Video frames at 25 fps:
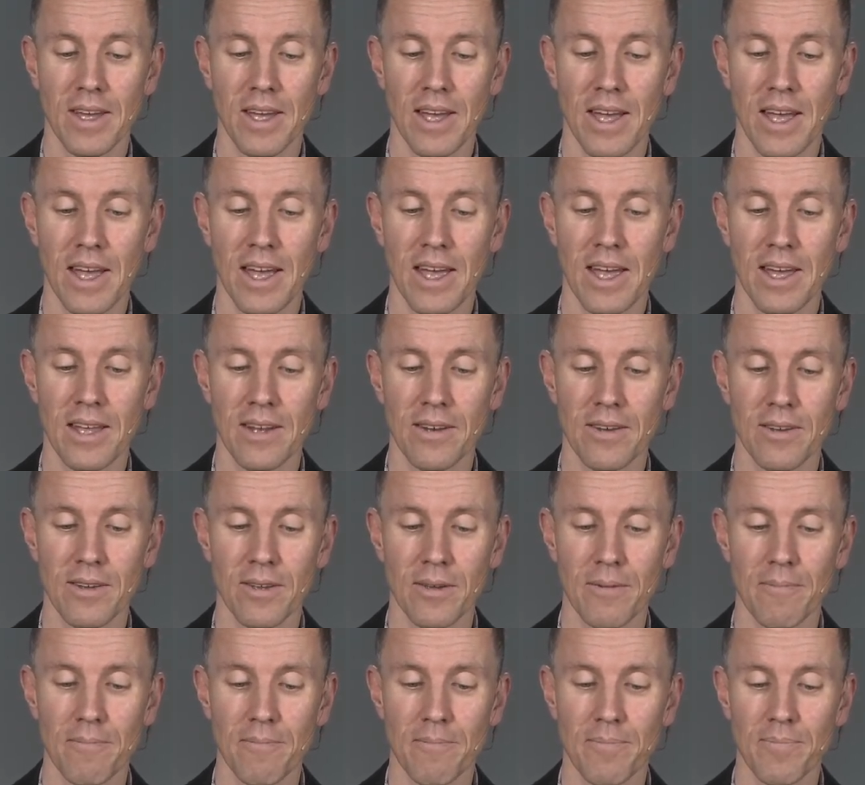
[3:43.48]

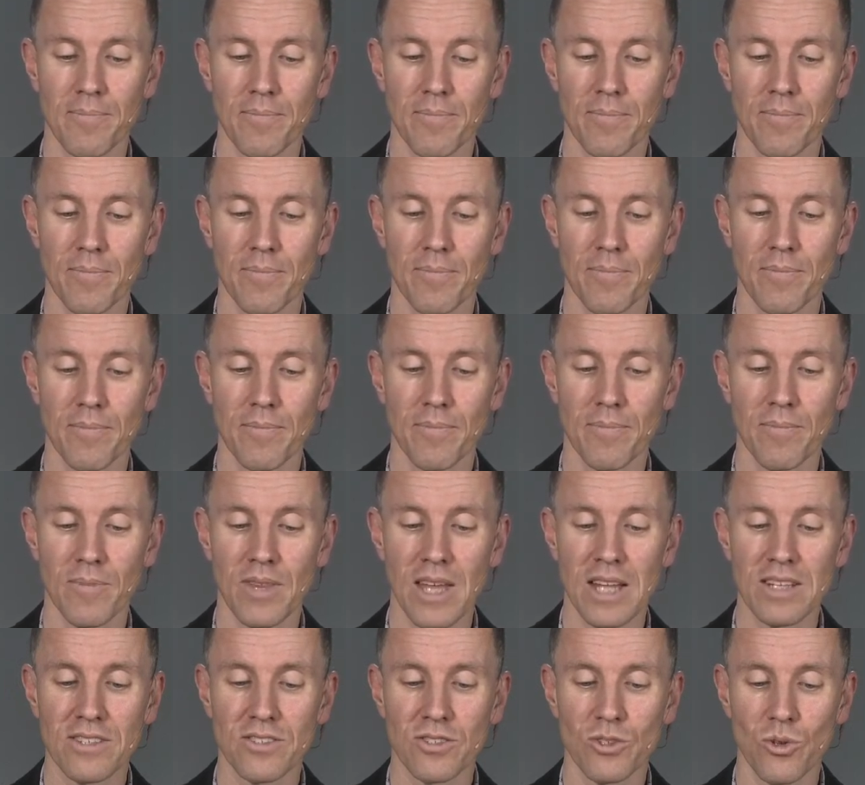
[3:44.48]
and
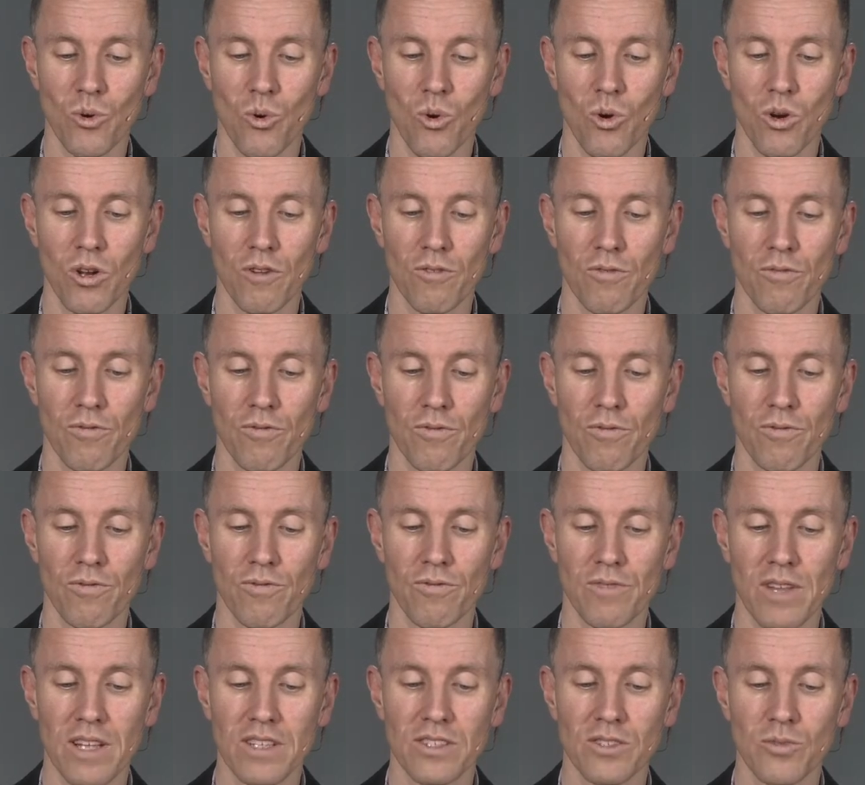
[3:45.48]
that's all of
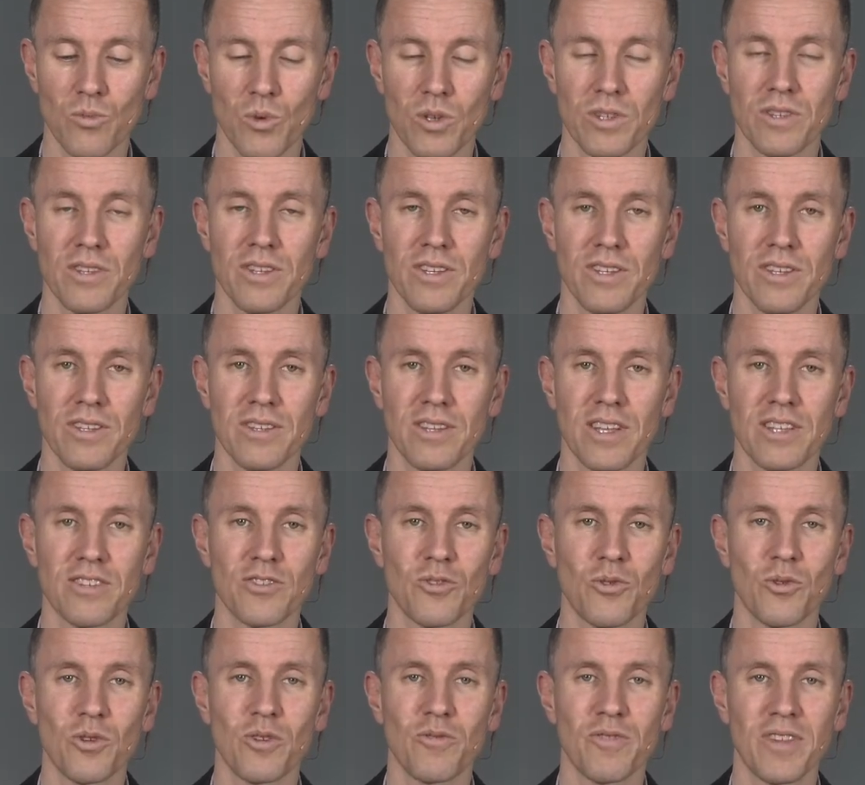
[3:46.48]

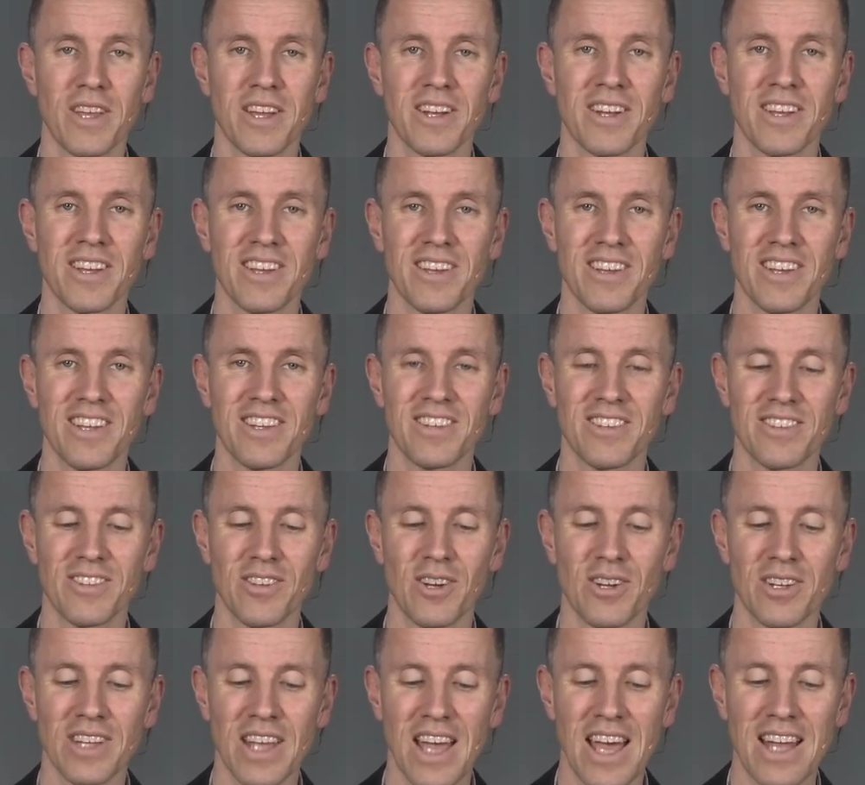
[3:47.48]
the ending. It's
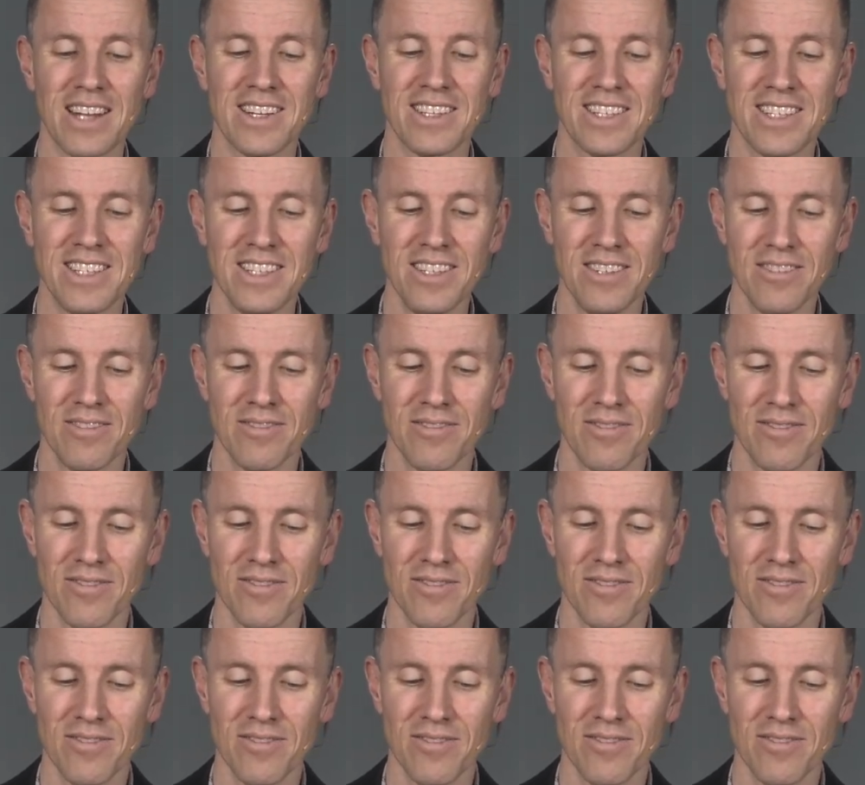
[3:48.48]
not ati.